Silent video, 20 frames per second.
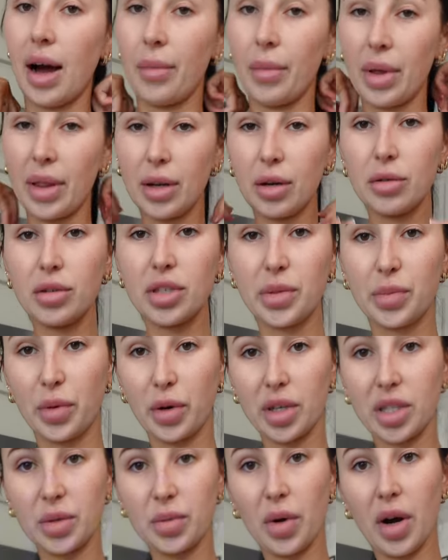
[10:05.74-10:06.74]
little
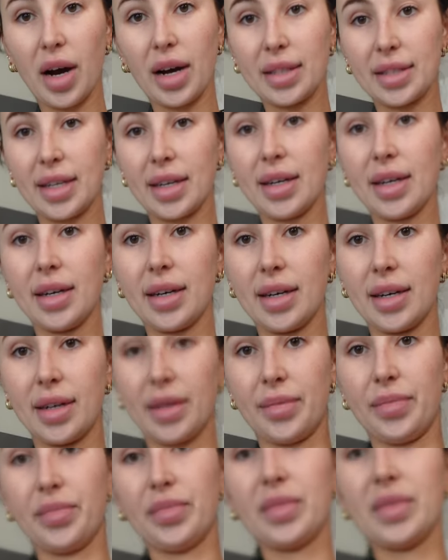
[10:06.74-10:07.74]
sports bra. It's like a
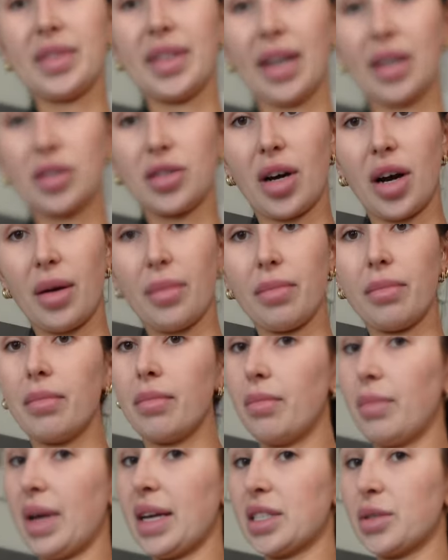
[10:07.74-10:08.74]
tank top
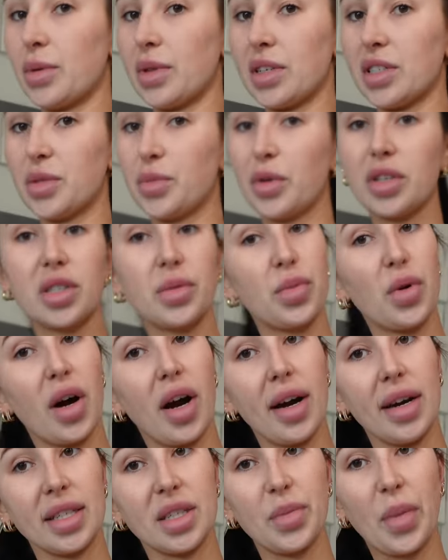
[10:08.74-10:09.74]
mixed with a sports
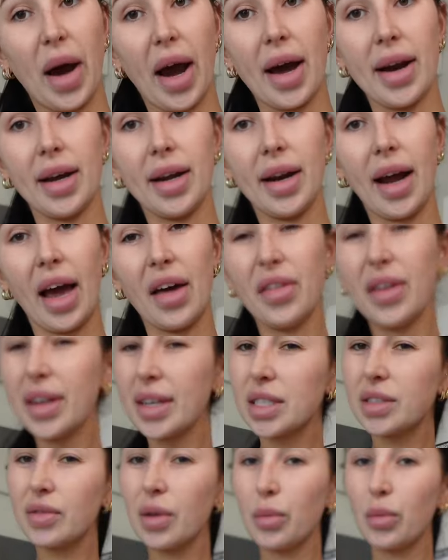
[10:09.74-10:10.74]
bra. It's padded. I think
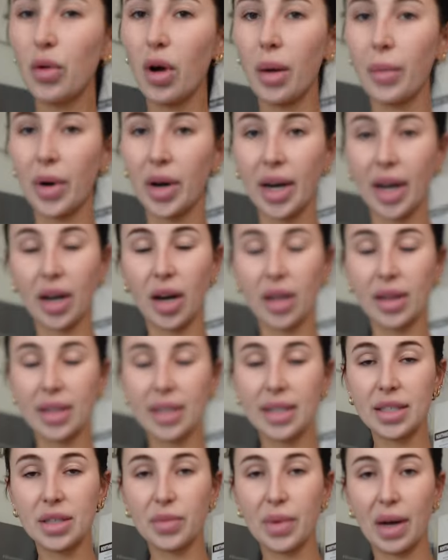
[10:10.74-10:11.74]
it's from Walmart. I got
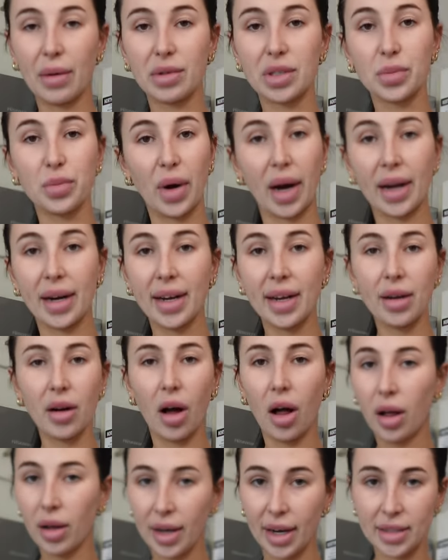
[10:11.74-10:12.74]
these when I was pregnant,
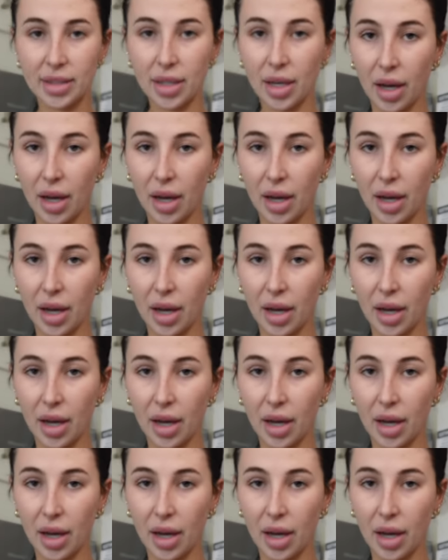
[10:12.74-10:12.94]
all kinds of